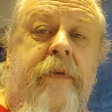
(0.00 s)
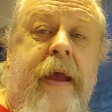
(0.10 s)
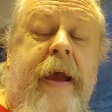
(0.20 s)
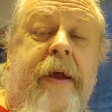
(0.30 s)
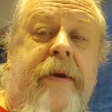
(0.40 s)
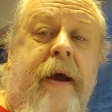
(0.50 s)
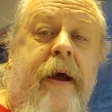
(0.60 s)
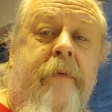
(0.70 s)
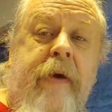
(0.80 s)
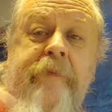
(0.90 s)
that
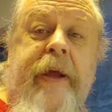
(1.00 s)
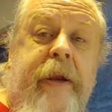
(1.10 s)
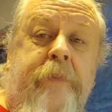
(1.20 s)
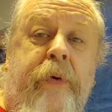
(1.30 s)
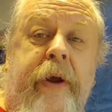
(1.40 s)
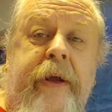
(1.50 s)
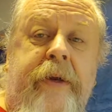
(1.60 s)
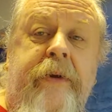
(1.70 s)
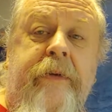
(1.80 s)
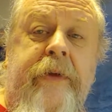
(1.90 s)
I'm getting
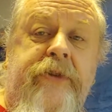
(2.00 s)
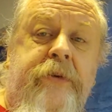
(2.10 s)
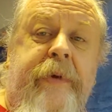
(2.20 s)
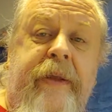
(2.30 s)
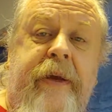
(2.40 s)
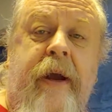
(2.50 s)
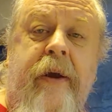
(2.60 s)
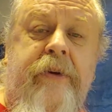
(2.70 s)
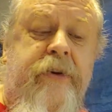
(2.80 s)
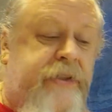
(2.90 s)
printed. These will be the
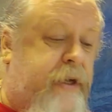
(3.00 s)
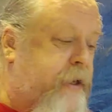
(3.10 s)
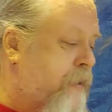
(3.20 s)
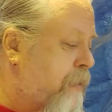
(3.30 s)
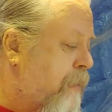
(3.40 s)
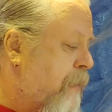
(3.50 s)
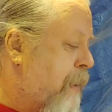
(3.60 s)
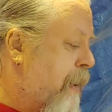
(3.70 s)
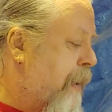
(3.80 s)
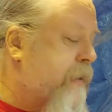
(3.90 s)
characters in it.
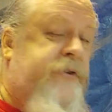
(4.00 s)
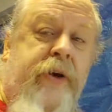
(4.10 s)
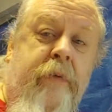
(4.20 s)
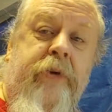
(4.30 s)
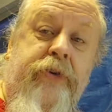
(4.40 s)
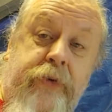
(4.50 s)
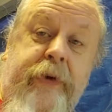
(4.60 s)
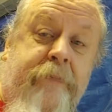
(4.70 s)
And so I'm going to do an